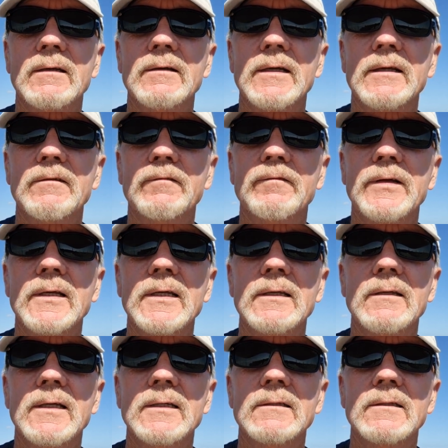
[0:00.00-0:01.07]
I get a
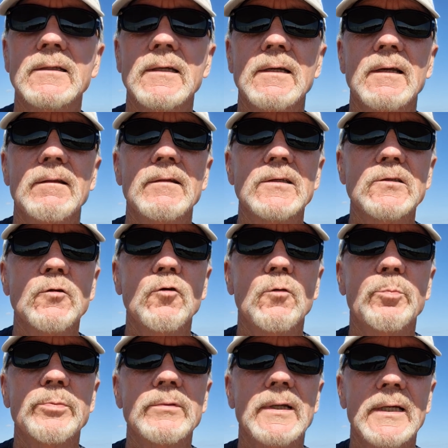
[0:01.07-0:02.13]
feeling that there's hope
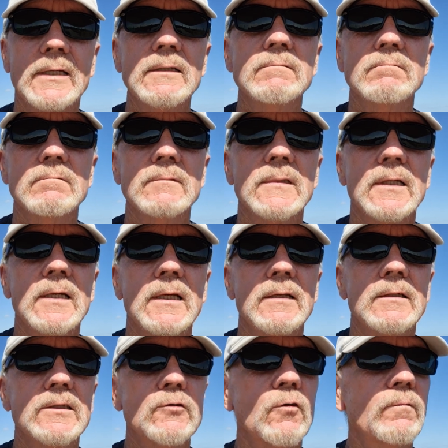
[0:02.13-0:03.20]
there.
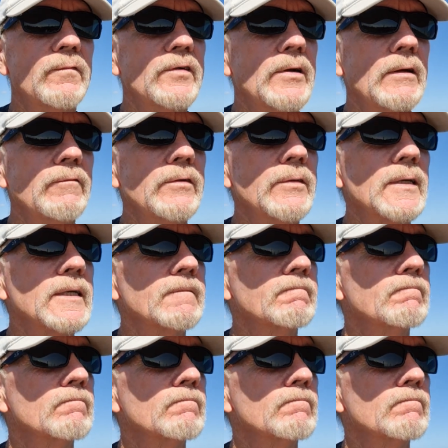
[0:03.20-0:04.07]
There's hope for everything.